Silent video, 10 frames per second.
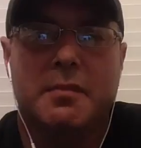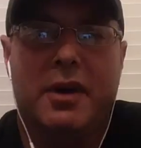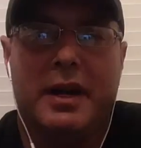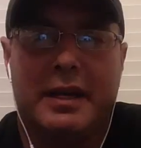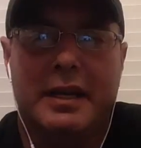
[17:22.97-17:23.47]

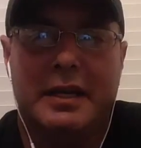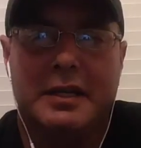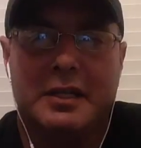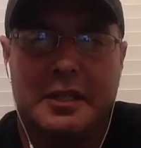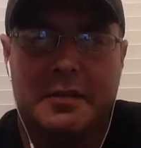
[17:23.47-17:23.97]
Black
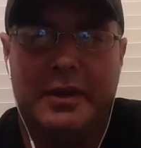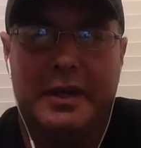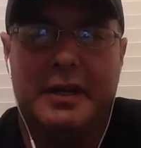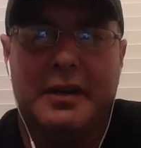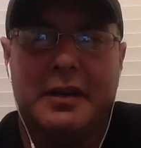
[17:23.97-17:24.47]
Kings,
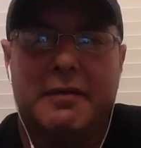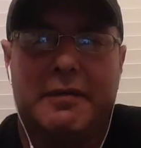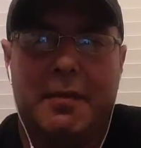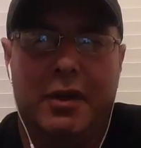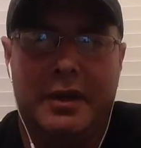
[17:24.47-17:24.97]
Splendida,
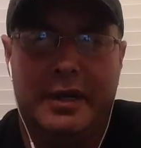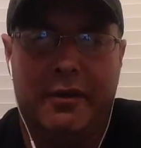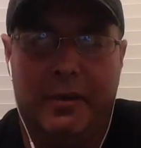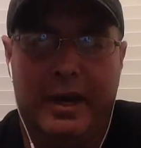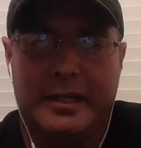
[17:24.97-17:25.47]
I bred
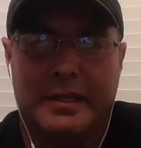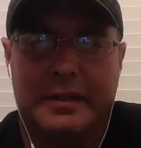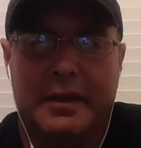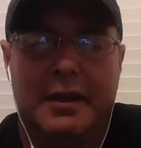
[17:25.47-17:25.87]
yellow rats,